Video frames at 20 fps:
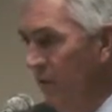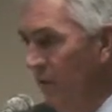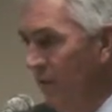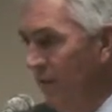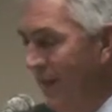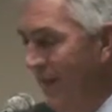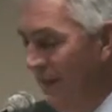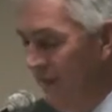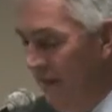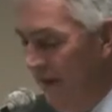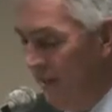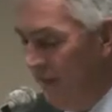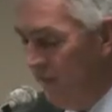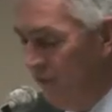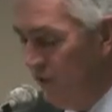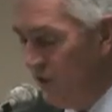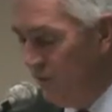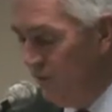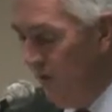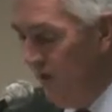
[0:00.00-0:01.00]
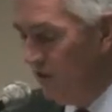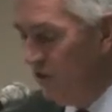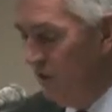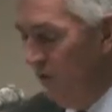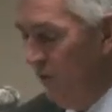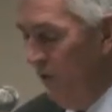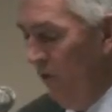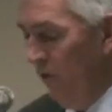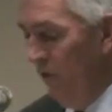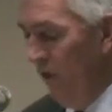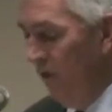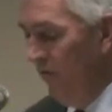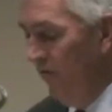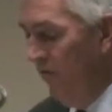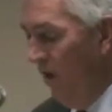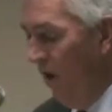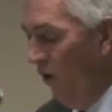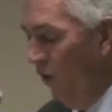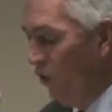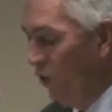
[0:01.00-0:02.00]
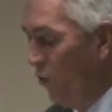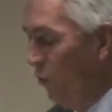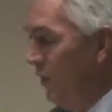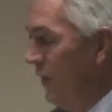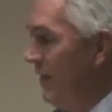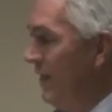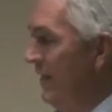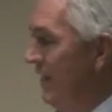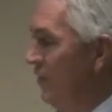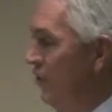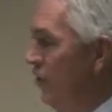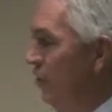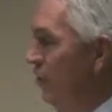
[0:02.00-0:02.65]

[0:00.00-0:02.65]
With that kind of responsibility, it follows we need